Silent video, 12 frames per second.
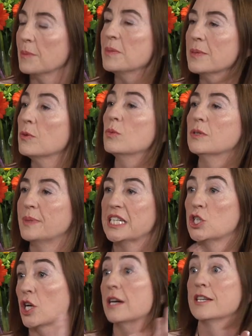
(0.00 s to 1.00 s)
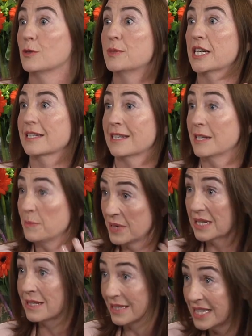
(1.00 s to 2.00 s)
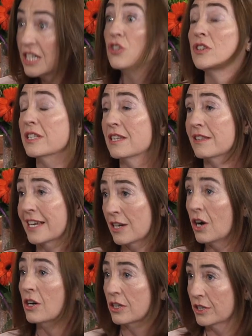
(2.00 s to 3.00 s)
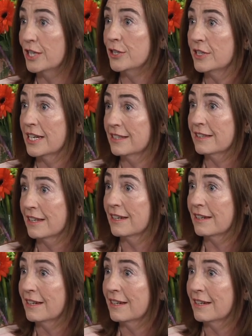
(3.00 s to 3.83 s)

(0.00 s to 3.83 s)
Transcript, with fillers: Some people will be shiny objects and it means literally that they can't conclude anything.